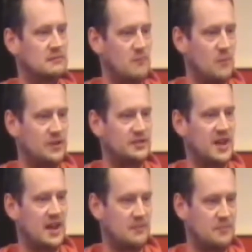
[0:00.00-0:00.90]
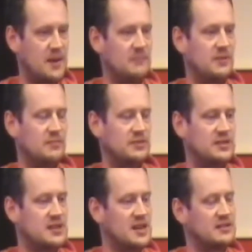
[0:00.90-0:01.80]
which had preemptive
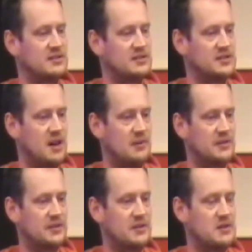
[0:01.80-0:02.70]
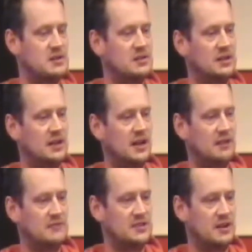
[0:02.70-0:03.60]
multitasking to start with,
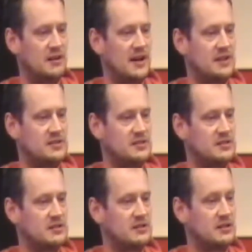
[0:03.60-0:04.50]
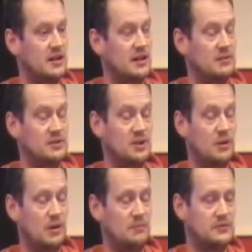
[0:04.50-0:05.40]
and Risk OS was
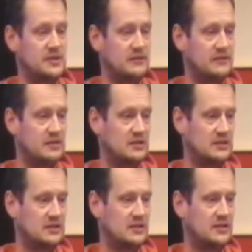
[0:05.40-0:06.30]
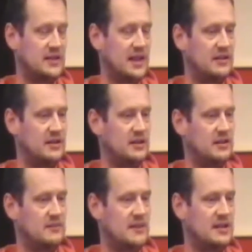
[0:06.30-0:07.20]
cooperative. Now
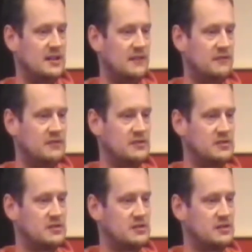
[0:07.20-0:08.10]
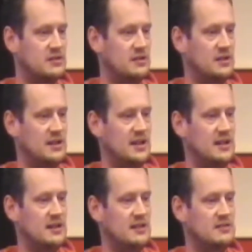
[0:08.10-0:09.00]
the main difference
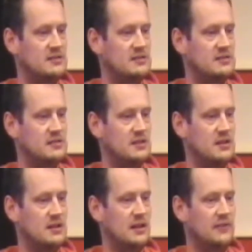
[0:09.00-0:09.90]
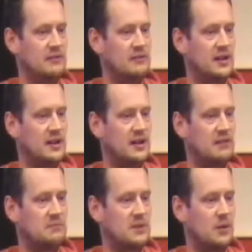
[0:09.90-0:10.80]
is, if you're running
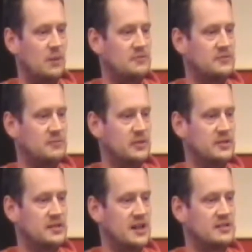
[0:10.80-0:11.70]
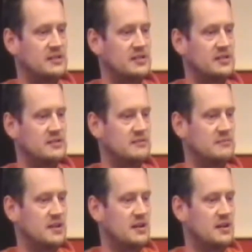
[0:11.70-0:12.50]
a cooperative multitasking system,